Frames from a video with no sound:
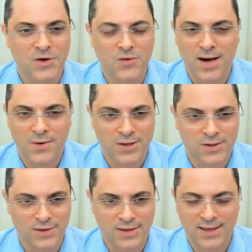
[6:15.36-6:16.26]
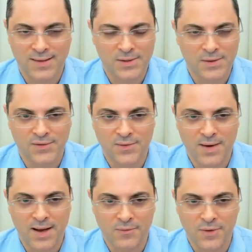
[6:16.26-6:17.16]
a great question that comes to us
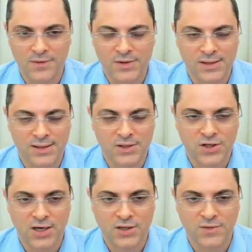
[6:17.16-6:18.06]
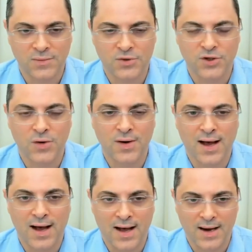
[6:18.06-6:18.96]
from Real Vision's exchange. It's from Jonah
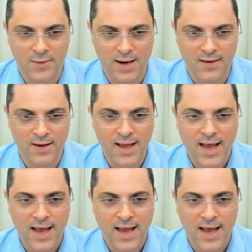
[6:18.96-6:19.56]
I, Raoul.